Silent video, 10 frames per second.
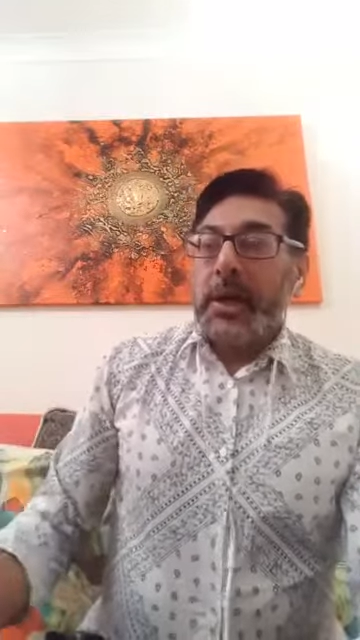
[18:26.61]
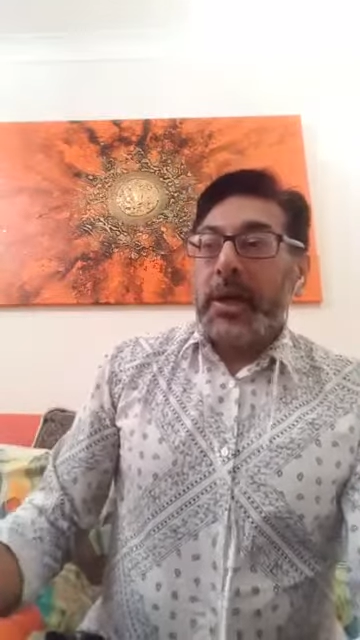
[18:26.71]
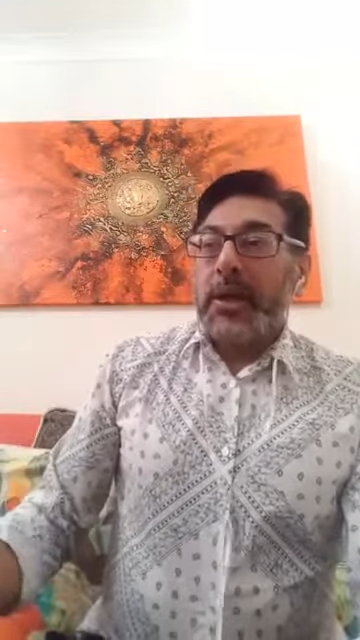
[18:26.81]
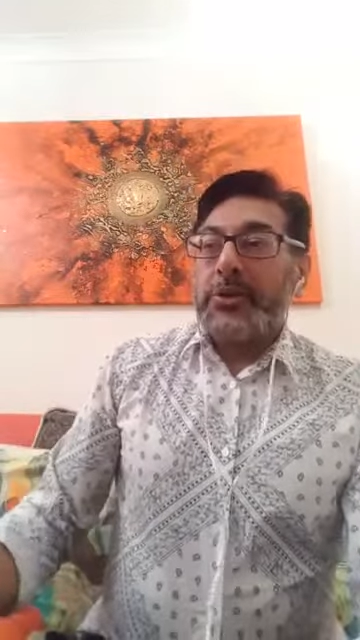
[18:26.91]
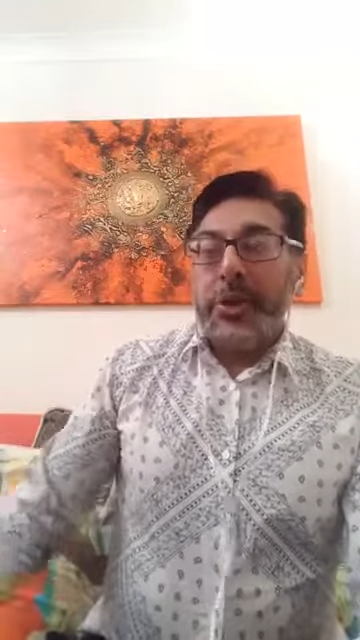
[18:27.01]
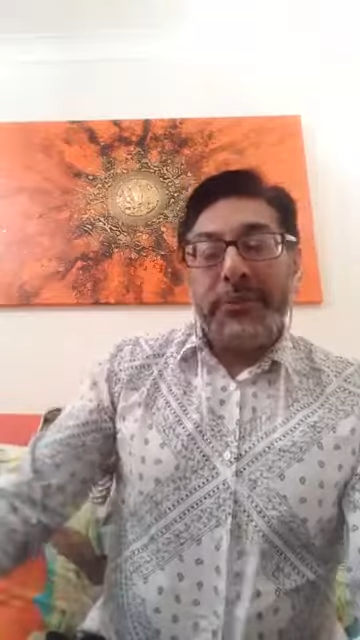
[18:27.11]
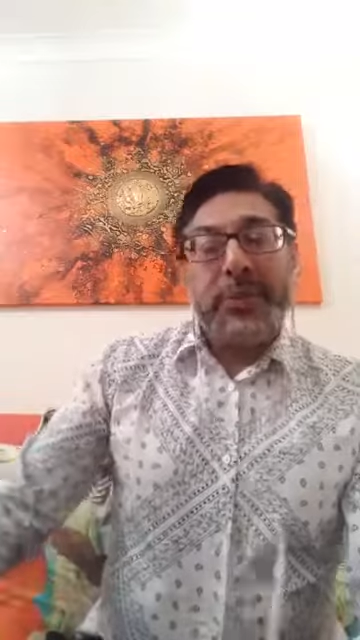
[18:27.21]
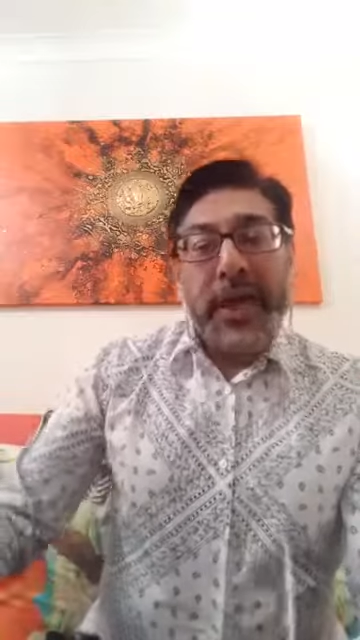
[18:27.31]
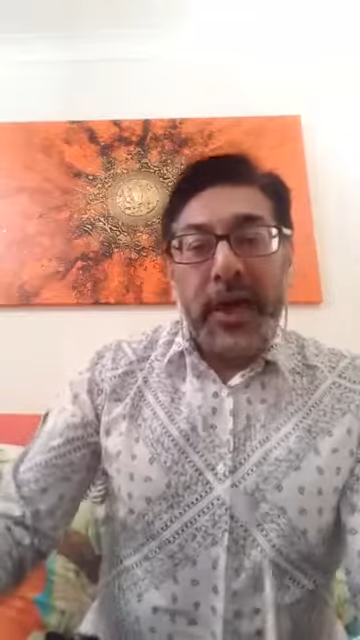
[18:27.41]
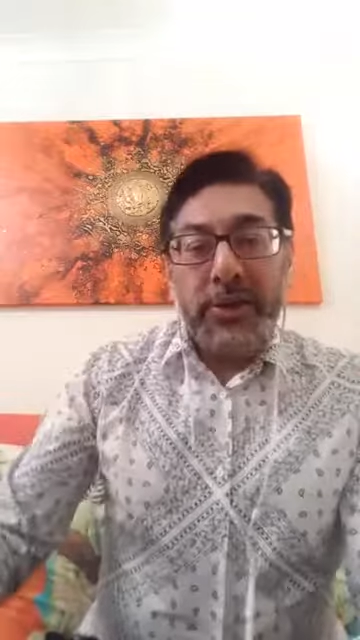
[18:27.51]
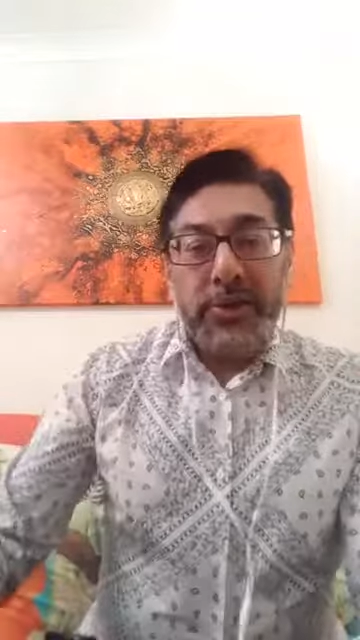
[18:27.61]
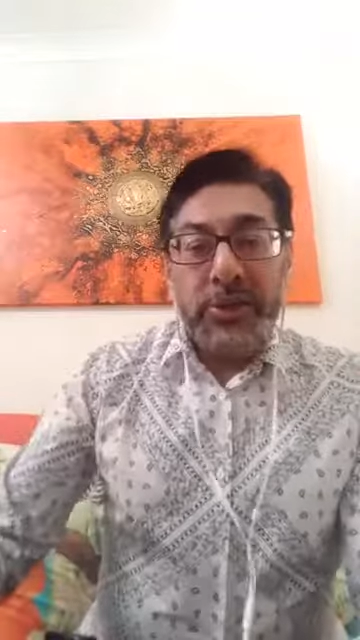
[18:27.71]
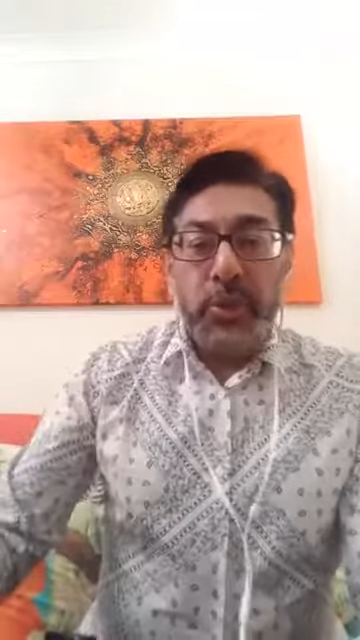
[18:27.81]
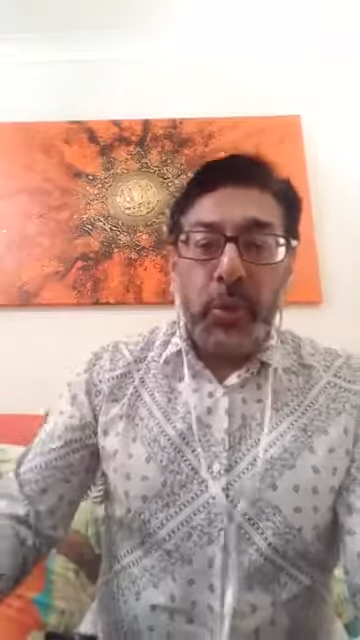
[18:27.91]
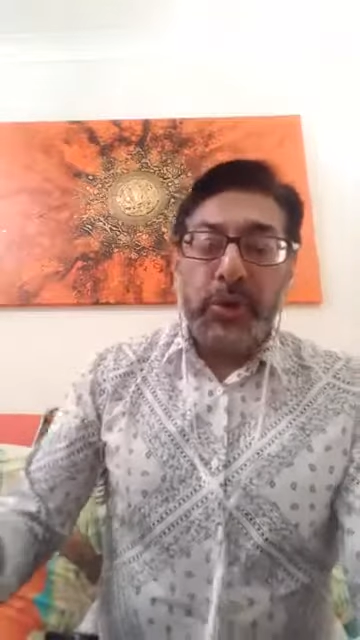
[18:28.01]
uh, to live in the house
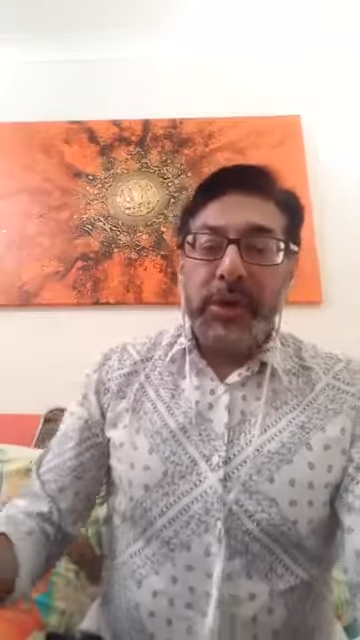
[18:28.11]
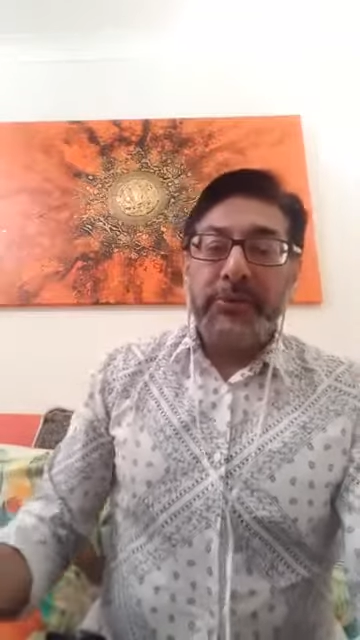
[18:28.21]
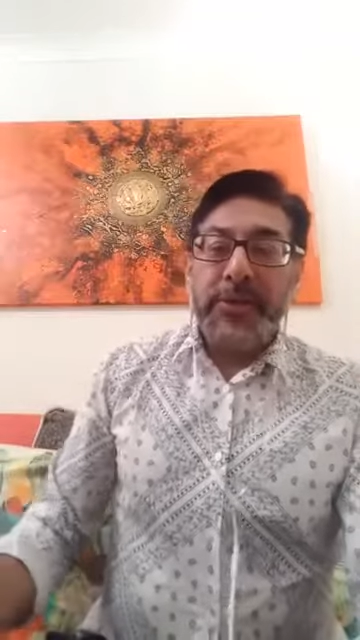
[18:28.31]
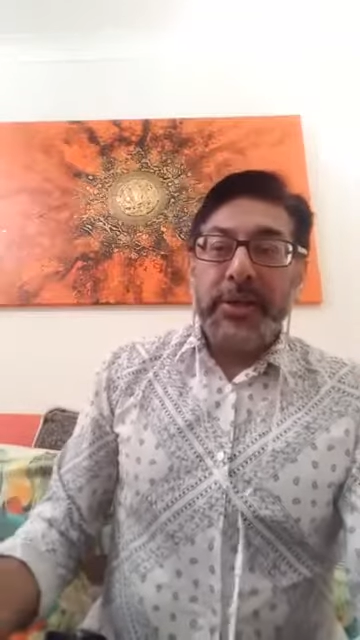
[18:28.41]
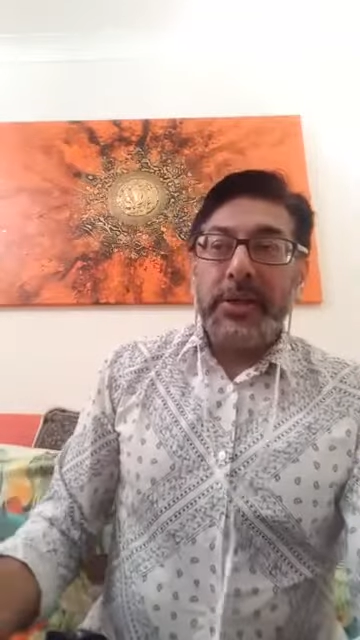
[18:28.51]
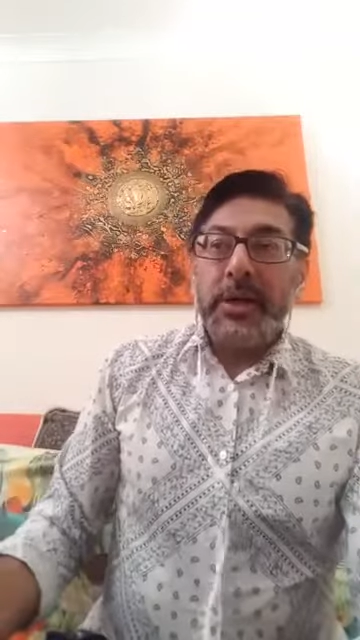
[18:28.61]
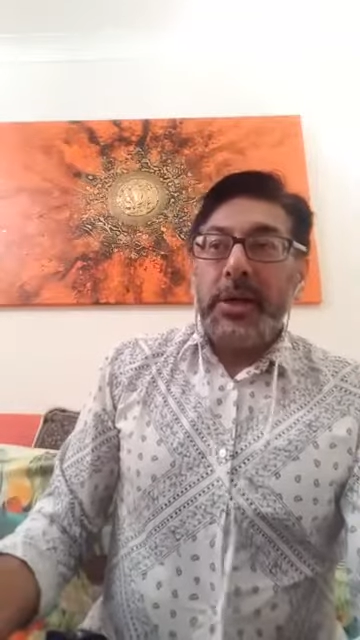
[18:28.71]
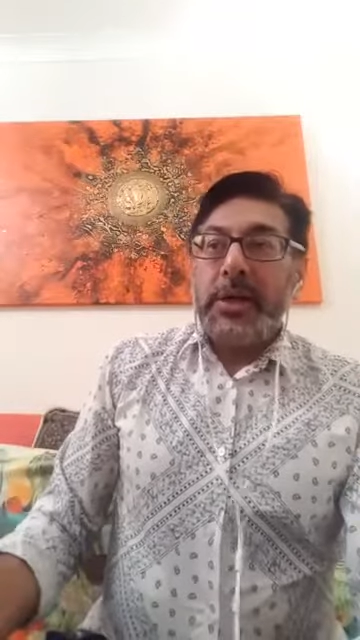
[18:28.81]
that you want to live in,